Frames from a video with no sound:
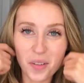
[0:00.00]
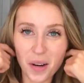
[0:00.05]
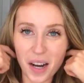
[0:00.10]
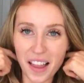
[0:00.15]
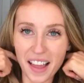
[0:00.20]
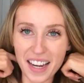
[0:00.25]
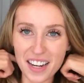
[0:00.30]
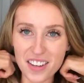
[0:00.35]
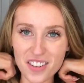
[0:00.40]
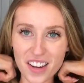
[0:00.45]
while
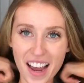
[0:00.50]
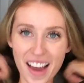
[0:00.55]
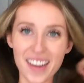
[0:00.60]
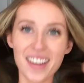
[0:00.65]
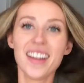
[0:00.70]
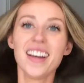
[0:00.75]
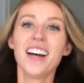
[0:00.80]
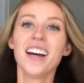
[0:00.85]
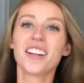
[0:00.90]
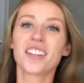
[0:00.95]
I chat,
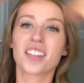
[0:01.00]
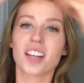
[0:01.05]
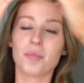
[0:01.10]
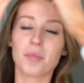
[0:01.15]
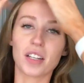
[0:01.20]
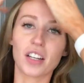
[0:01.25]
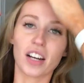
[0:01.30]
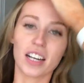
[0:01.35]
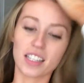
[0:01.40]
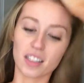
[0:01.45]
just to
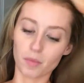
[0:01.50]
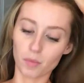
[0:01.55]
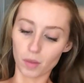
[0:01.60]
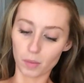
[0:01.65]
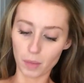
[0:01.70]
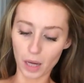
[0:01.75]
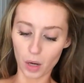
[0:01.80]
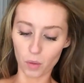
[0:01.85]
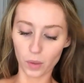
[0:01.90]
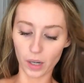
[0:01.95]
update you guys
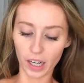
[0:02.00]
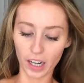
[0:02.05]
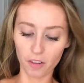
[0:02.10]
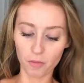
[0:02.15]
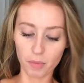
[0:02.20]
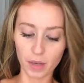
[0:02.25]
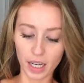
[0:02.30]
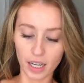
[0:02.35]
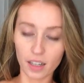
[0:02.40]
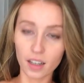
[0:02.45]
about where
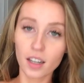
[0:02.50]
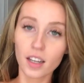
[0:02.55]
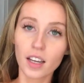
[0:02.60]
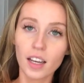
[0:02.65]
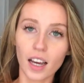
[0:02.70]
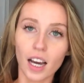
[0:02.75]
I've been.